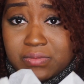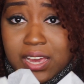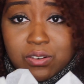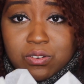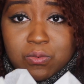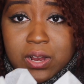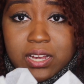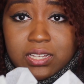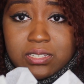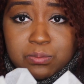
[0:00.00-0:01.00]
I don't know why,
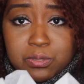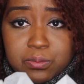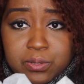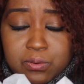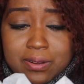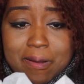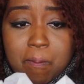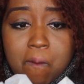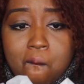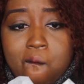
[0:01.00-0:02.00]
because it's supposed to be a rub
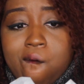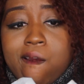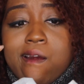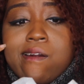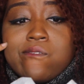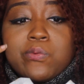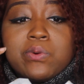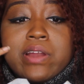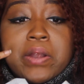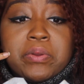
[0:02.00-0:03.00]
from
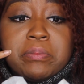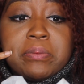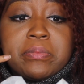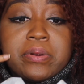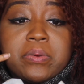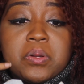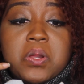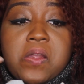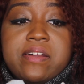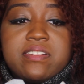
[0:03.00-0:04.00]
what I remember.
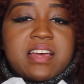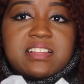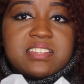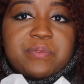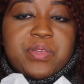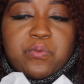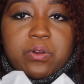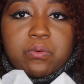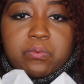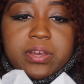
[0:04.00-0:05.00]
And last time they
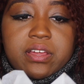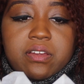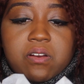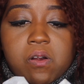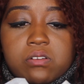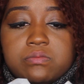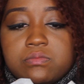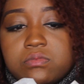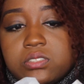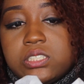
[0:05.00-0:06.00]
weren't wet at all.
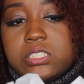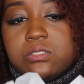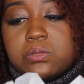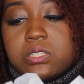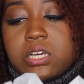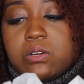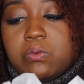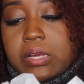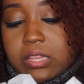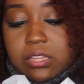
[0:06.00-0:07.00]
These were like
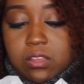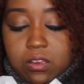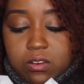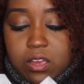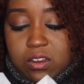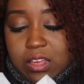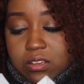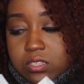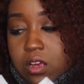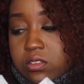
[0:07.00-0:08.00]
wet, like they all had like a
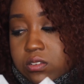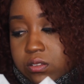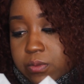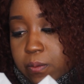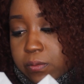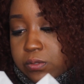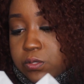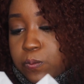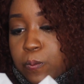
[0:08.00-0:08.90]
sauce on them almost.